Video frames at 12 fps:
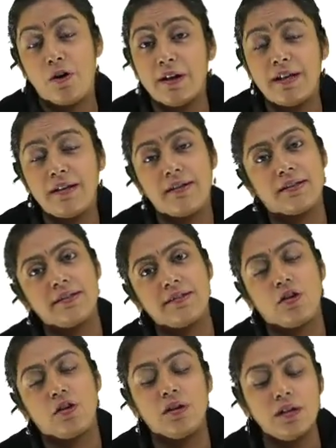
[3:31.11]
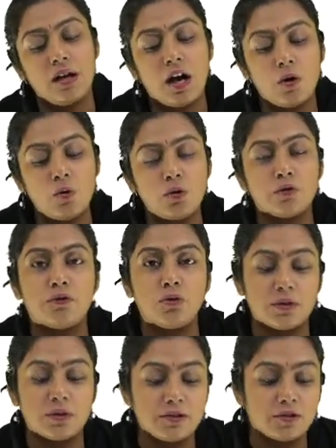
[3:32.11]
pointers on how to
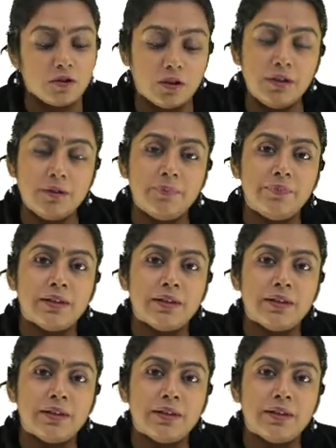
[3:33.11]
focus on